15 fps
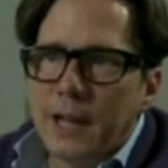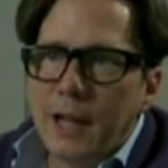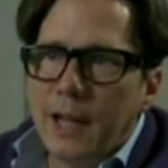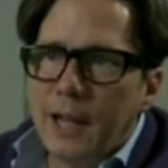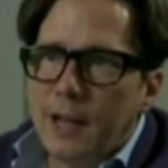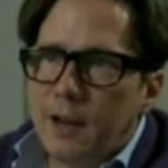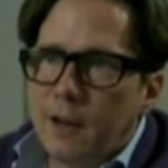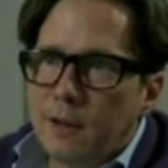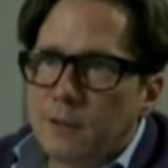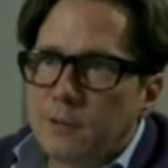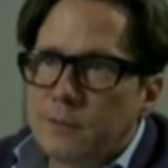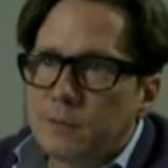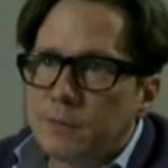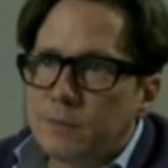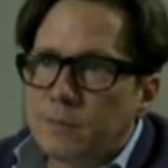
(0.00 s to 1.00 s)
some
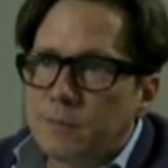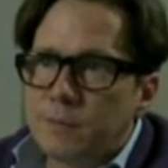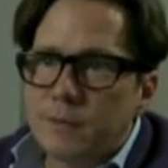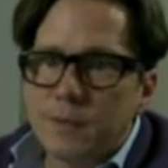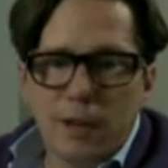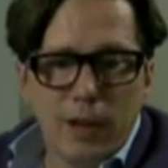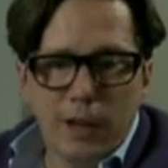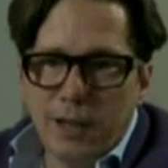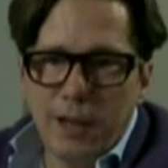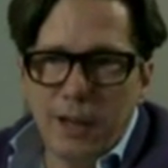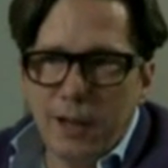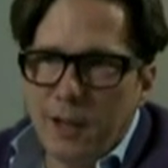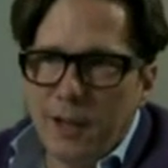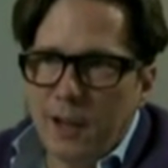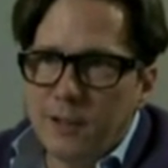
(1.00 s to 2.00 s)
rules, and a
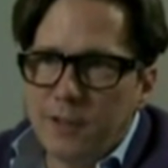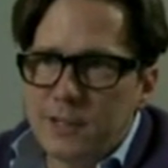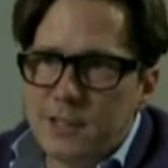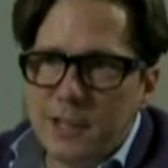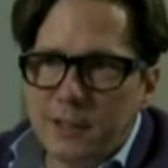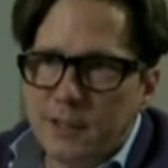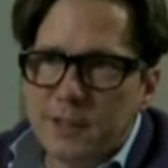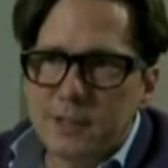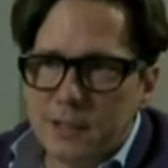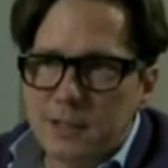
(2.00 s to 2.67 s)
designer so that everything's